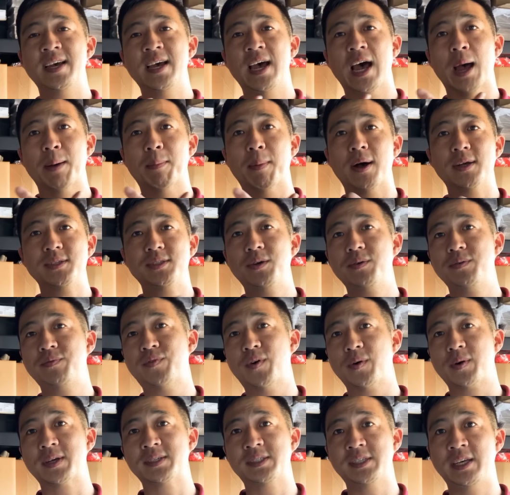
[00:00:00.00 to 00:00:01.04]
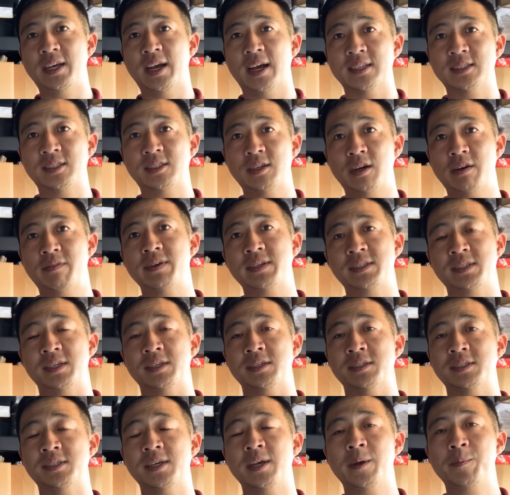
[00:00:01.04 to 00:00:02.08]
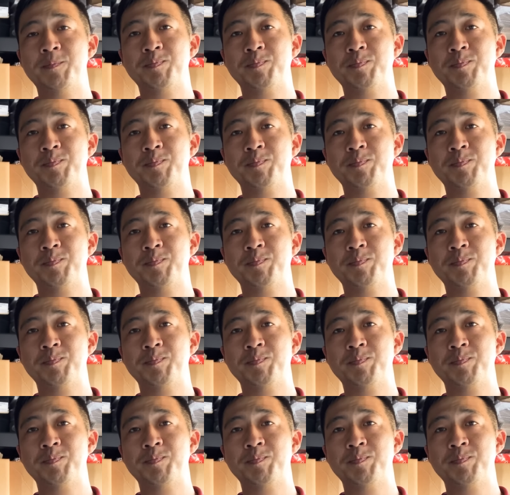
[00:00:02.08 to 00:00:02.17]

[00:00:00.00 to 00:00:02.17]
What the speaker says: I'm also focusing on services.